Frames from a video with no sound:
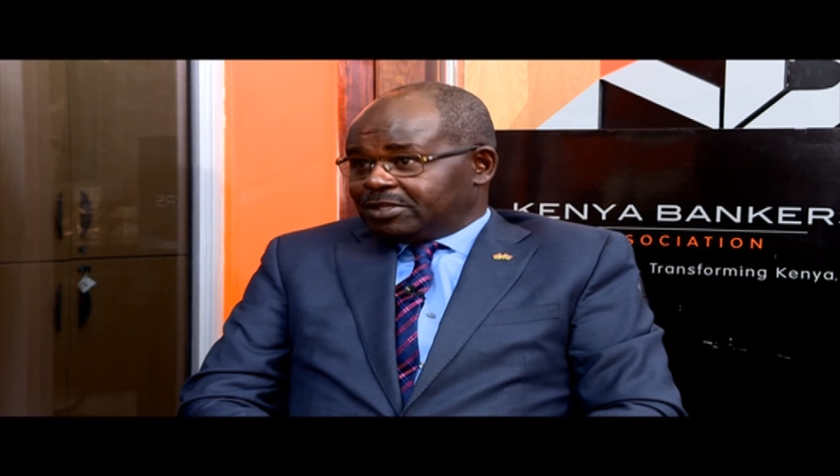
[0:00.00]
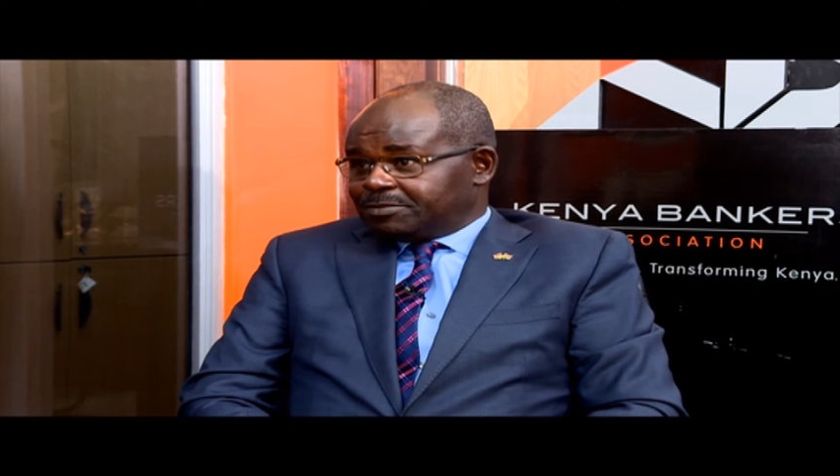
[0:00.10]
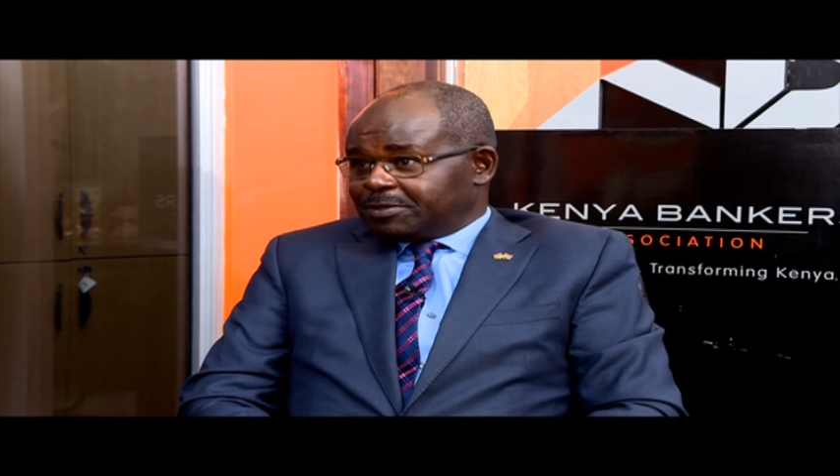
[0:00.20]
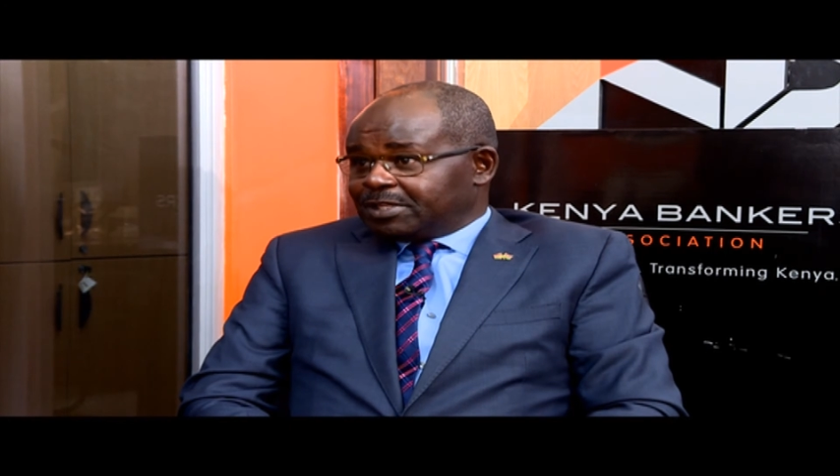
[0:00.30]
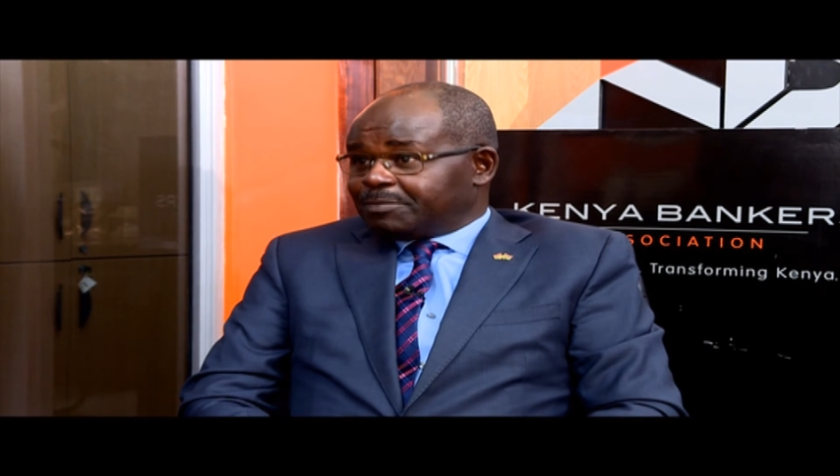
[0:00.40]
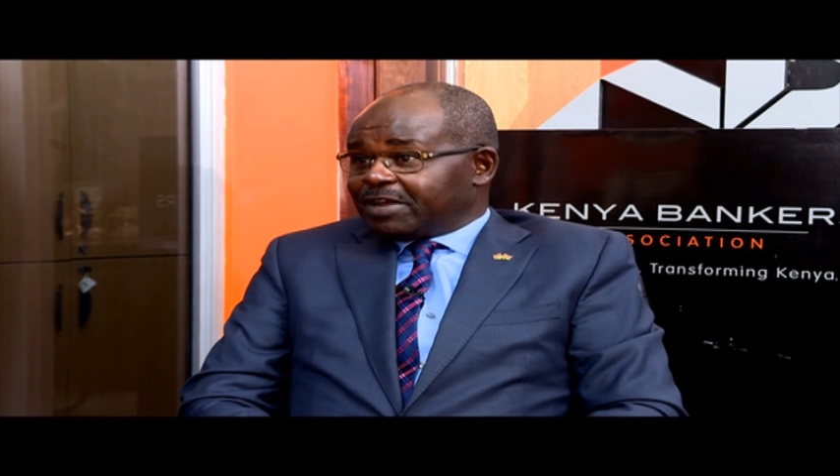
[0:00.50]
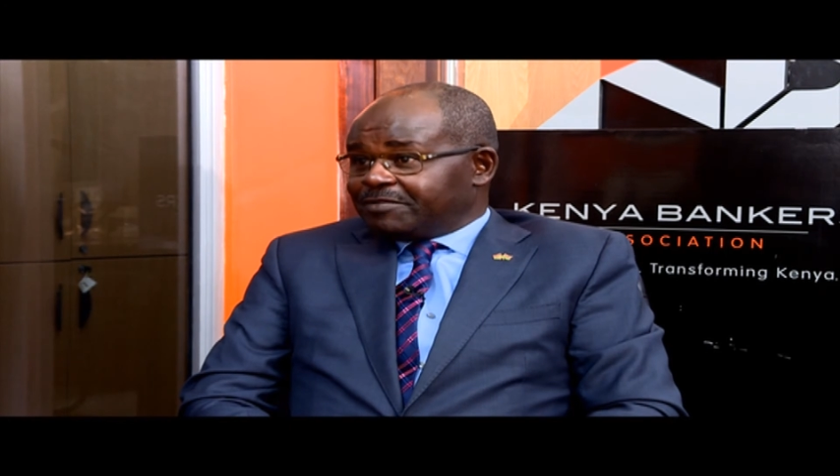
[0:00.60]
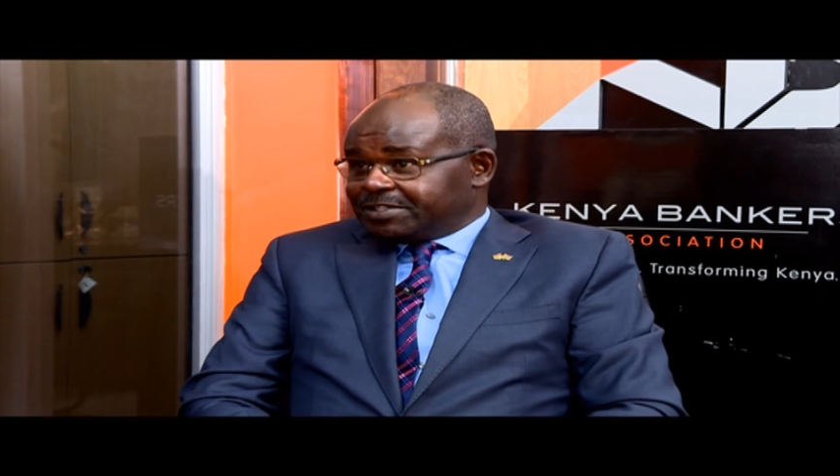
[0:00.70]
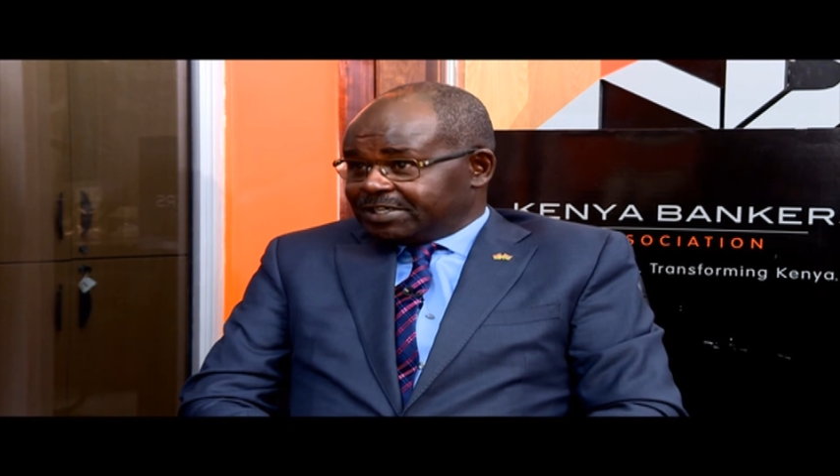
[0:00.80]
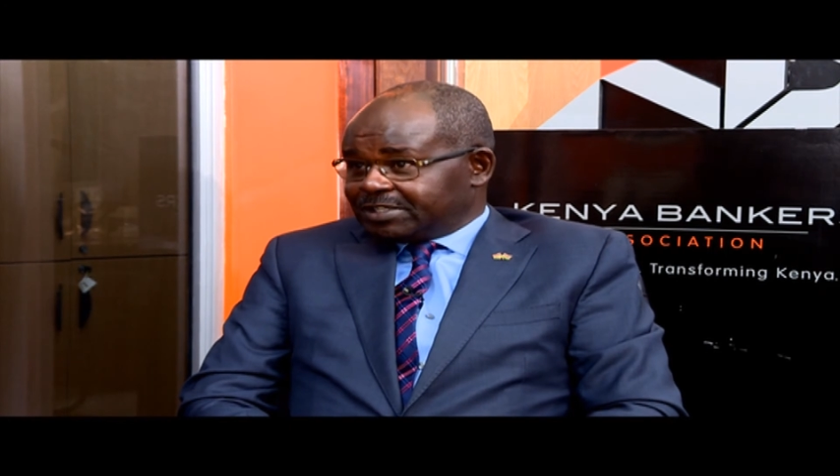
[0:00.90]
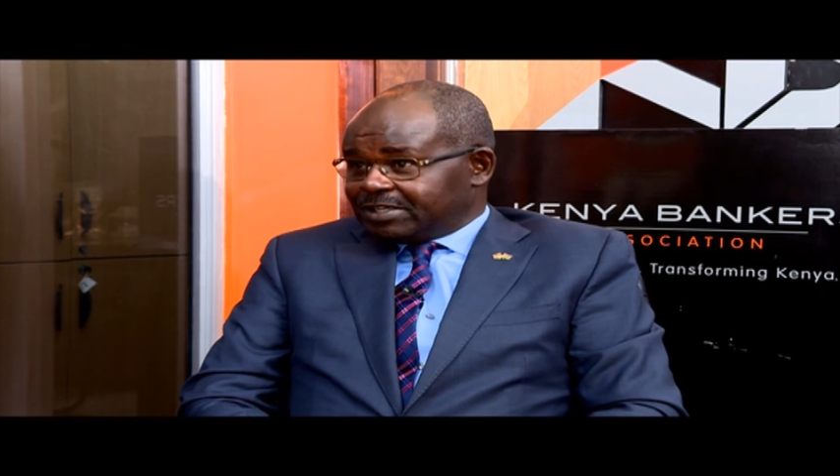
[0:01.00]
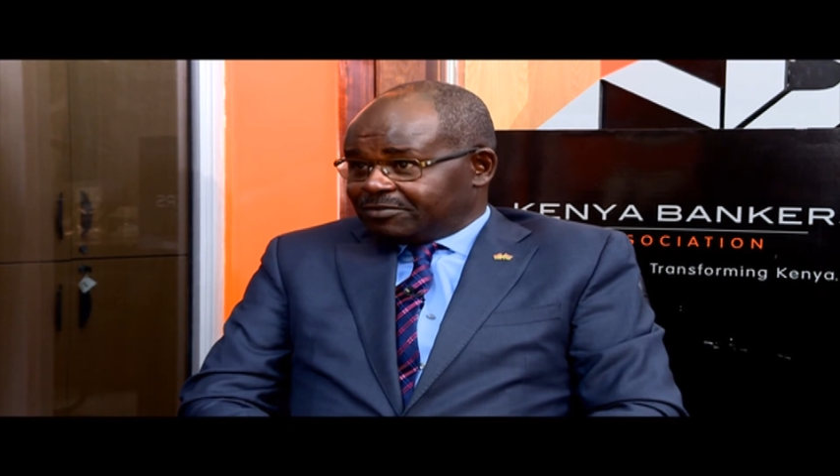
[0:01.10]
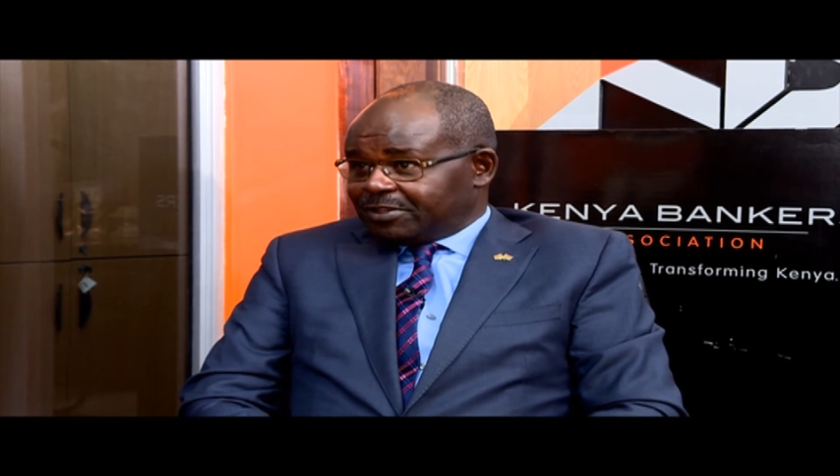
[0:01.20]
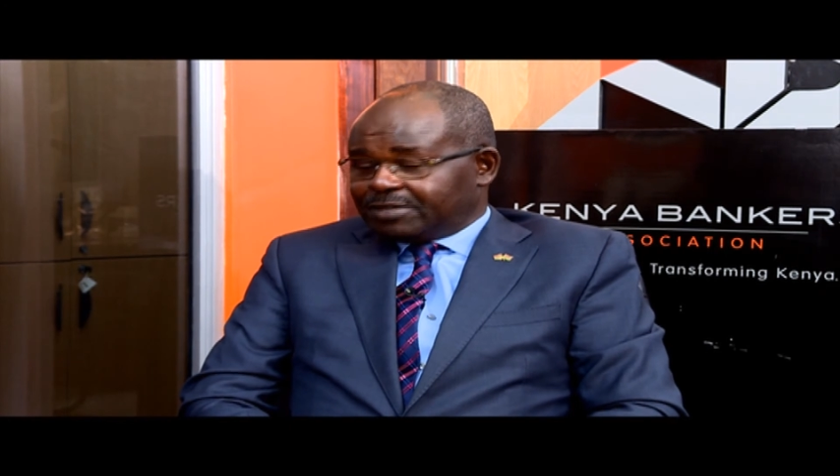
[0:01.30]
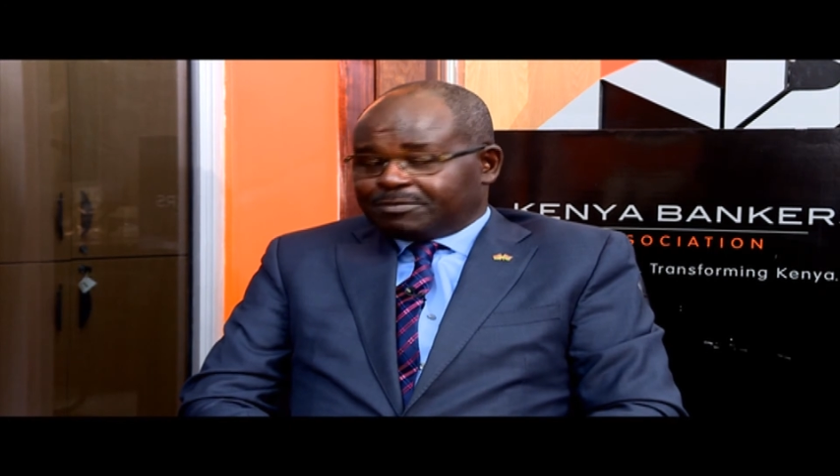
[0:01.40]
especially the private sector
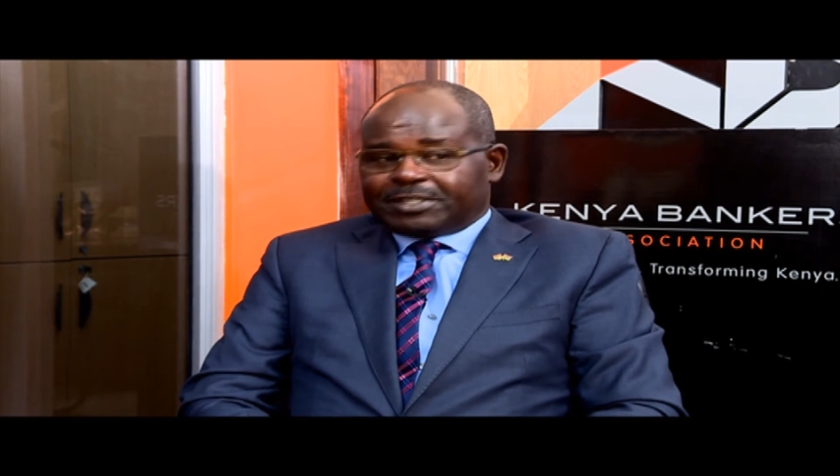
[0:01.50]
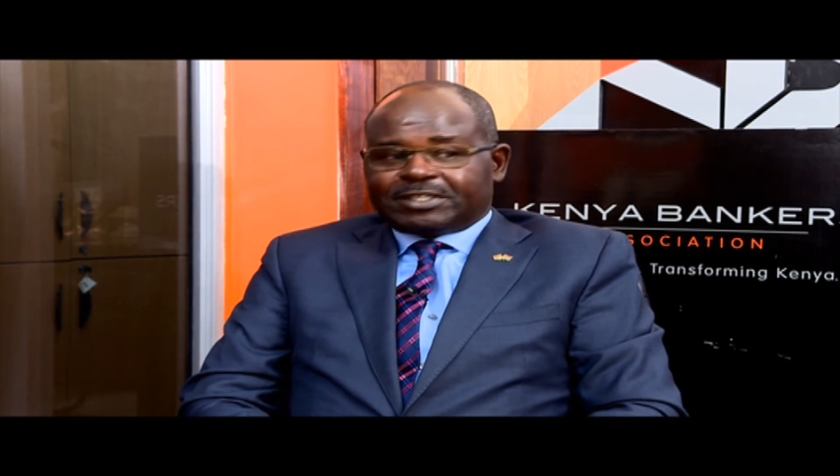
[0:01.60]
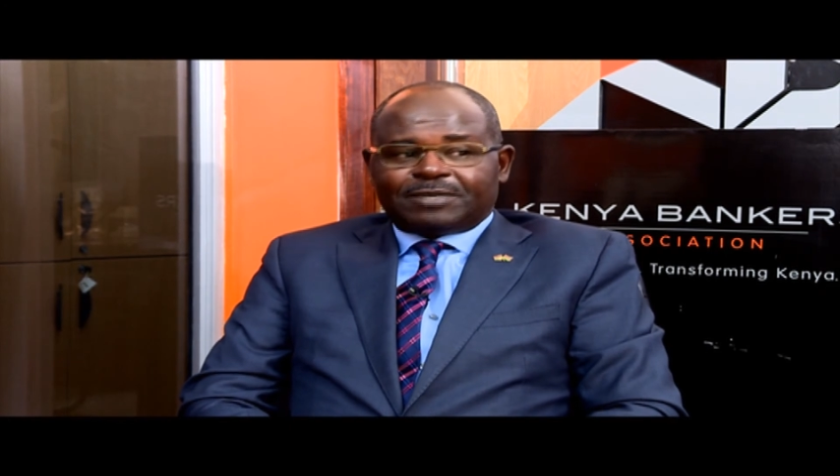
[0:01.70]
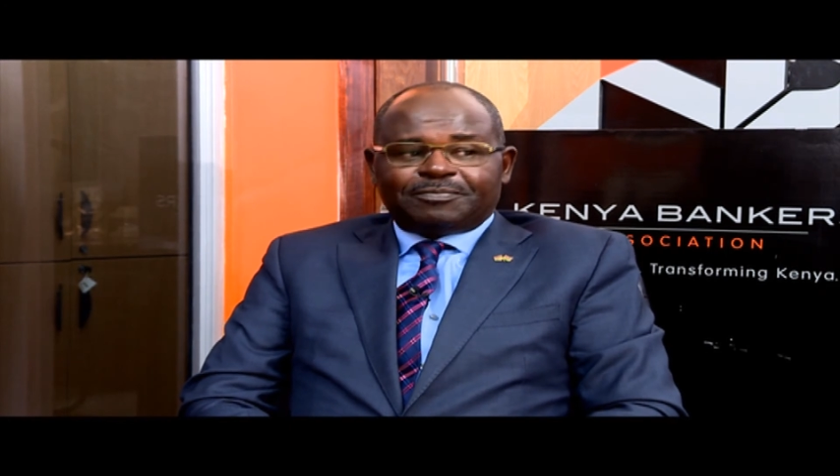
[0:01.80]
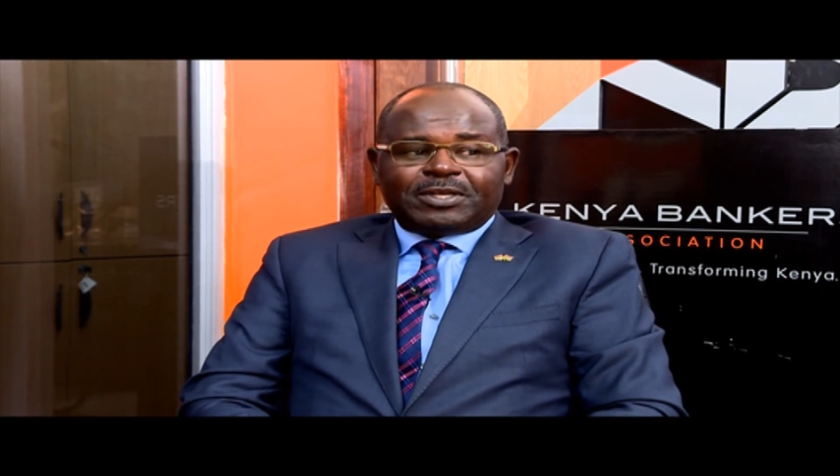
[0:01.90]
for that matter.